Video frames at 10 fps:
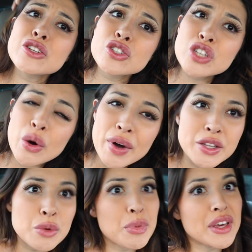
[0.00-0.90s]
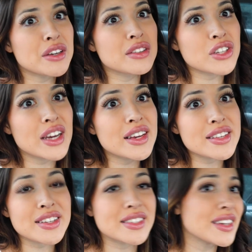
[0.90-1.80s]
you just go in, you pick your
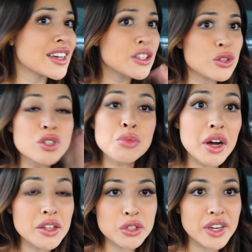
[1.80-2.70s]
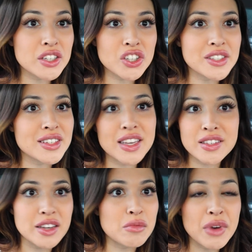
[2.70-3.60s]
dress, and do some alterations. It
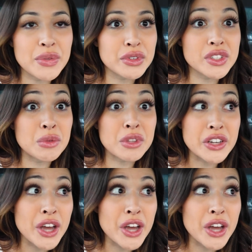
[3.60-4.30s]
takes, like, a month or something.